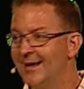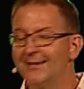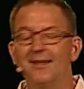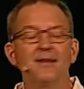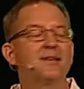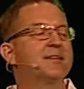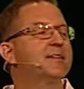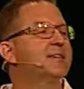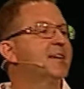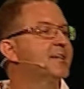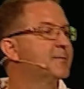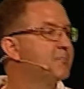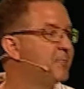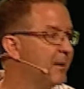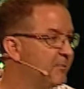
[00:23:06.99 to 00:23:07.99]
Like
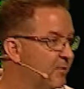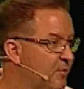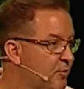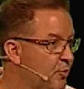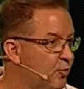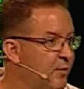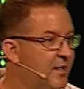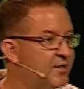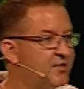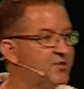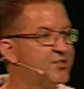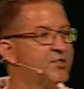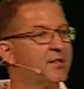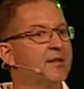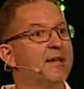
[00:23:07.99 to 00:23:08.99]
six biblical
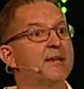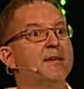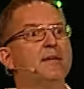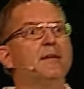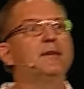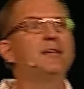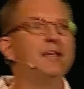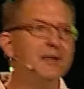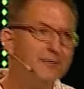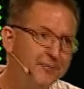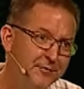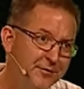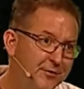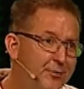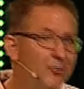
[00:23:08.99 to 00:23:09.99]
reasons to like
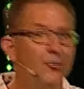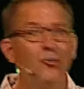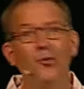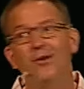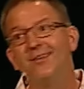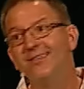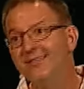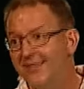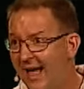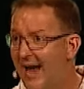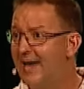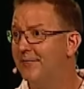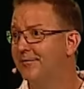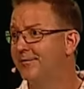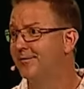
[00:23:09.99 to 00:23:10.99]
give your
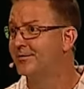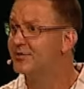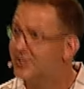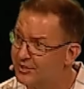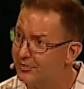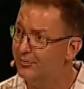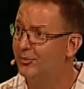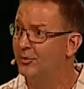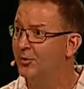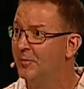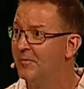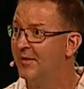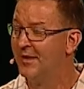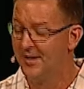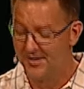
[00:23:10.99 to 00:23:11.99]
life to
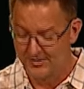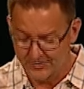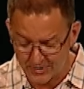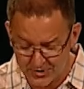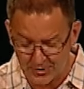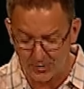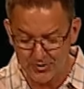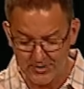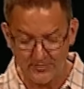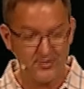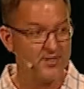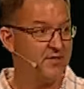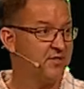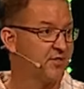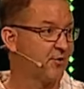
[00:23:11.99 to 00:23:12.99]
the church of
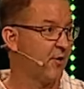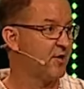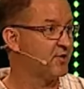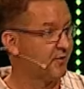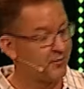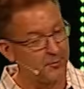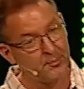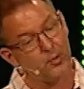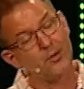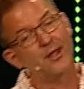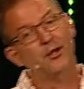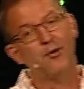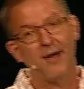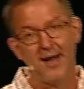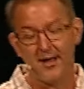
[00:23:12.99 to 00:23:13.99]
Jesus Christ. So if you pull
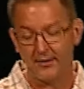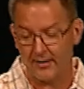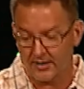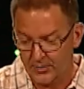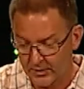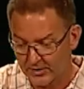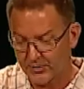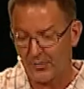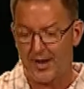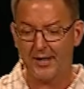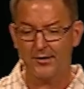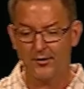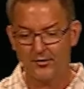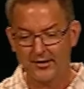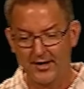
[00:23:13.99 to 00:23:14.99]
out your outlines, we can track
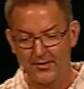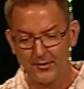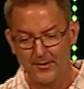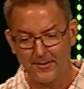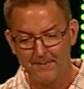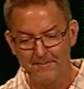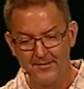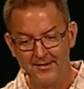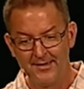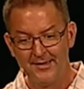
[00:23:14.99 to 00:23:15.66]
along together here.